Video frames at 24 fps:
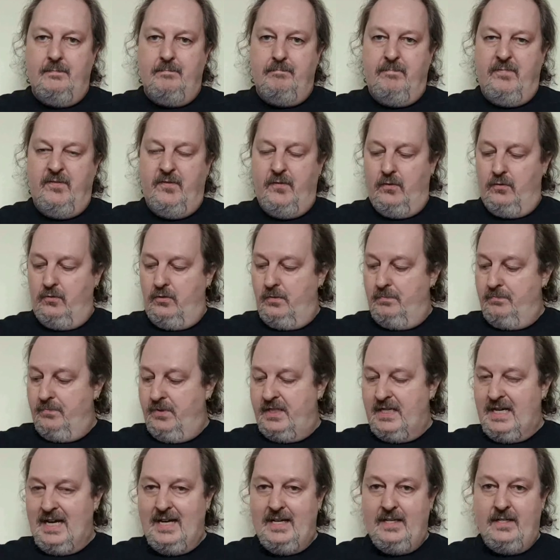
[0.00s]

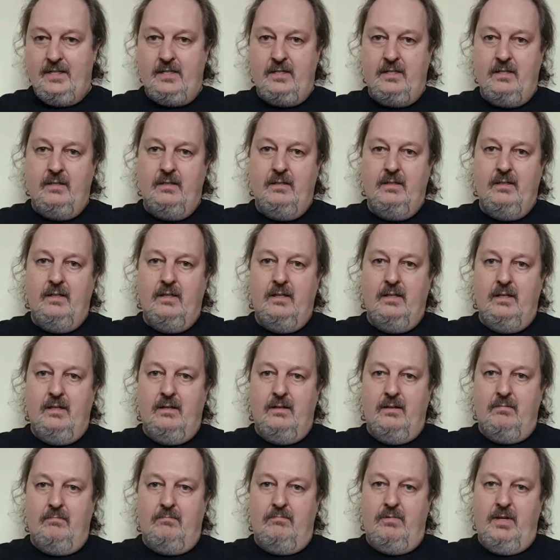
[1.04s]
forums as
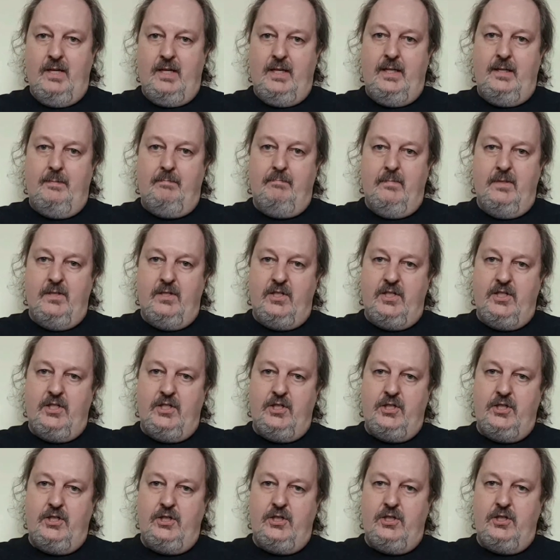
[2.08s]
really
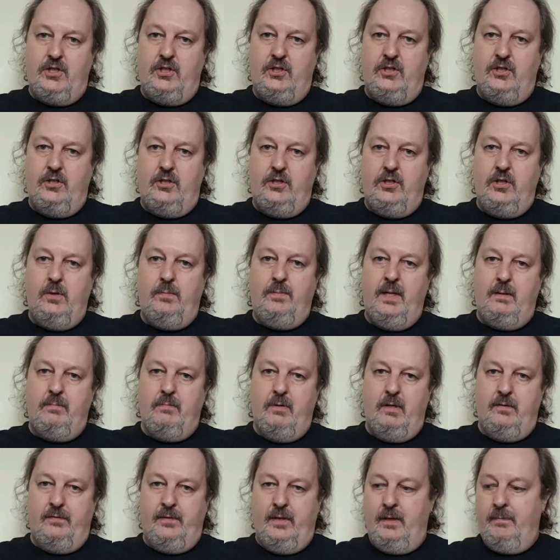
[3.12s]
stupid
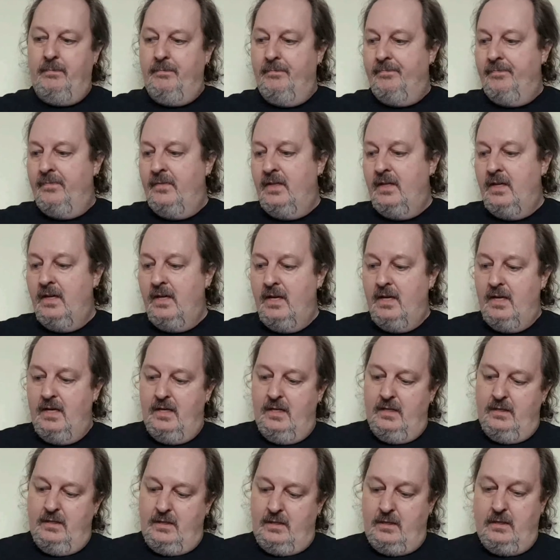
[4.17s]
movie.
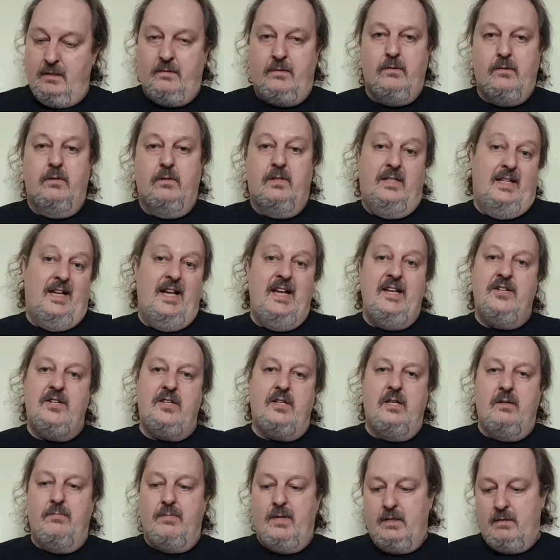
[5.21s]
So of course
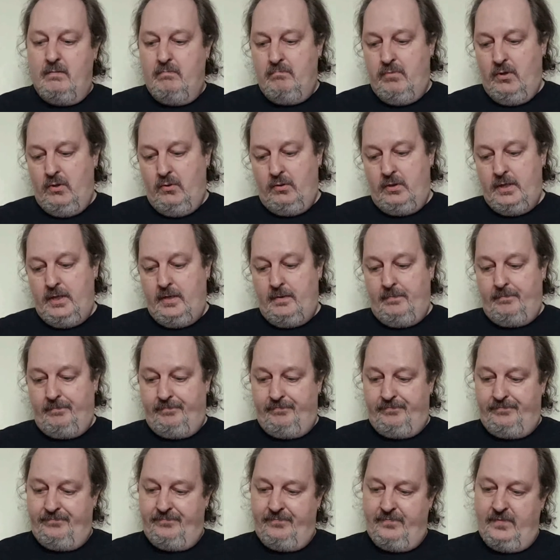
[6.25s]
instantly went and bought it.
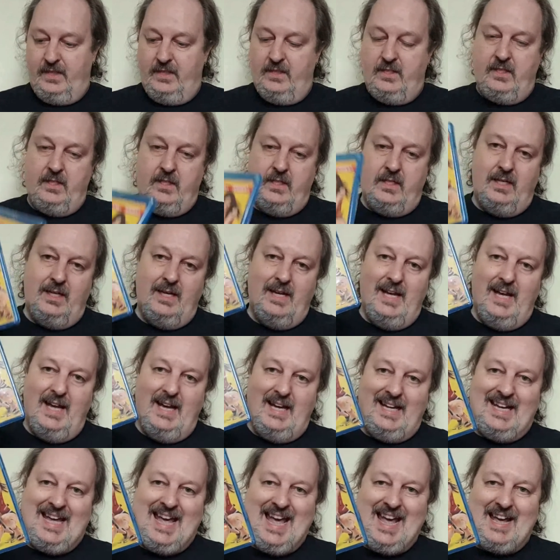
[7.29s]
This is
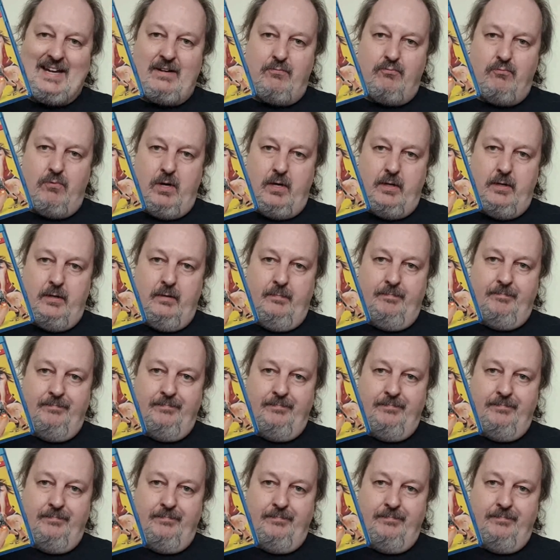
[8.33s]
Cant Run.